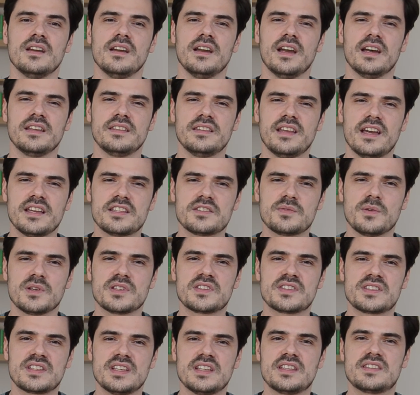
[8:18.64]
And that's what
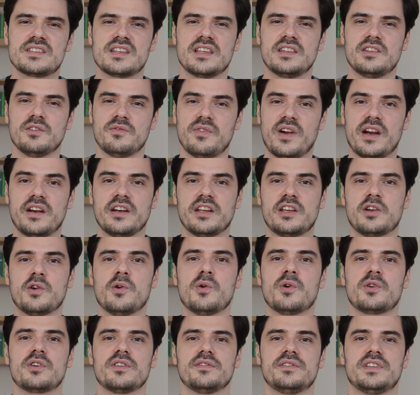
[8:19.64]
sits at the very
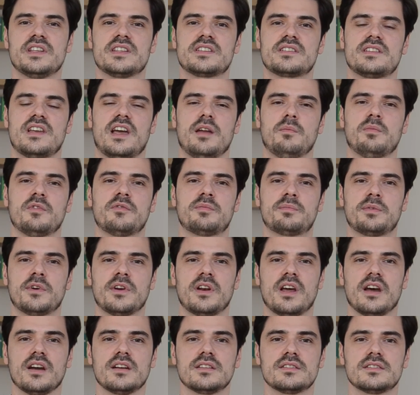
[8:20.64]
core of this type of
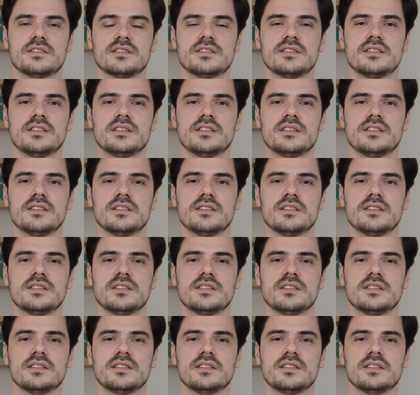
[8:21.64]
product.